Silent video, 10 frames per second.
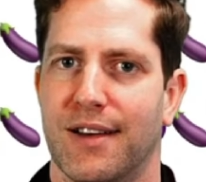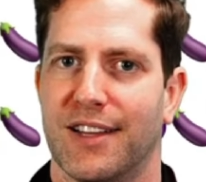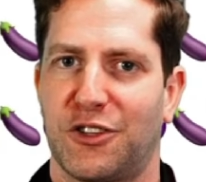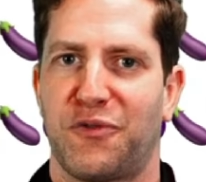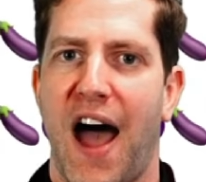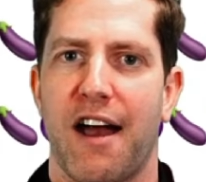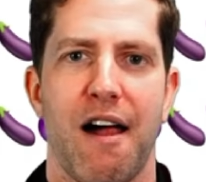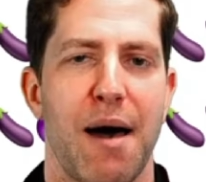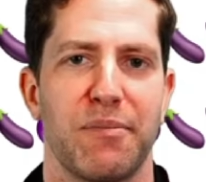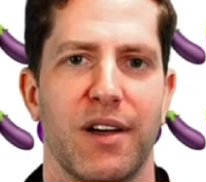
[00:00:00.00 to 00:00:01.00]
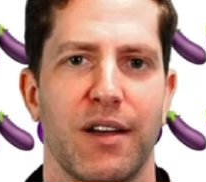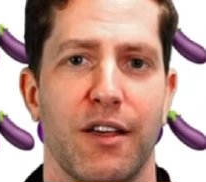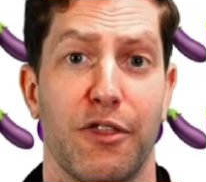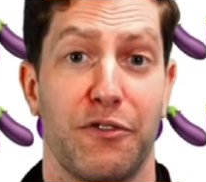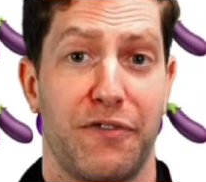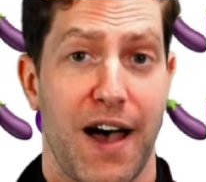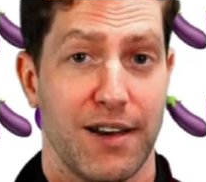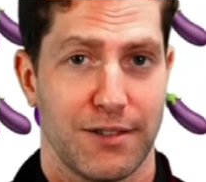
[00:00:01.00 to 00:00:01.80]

Let's fire up the final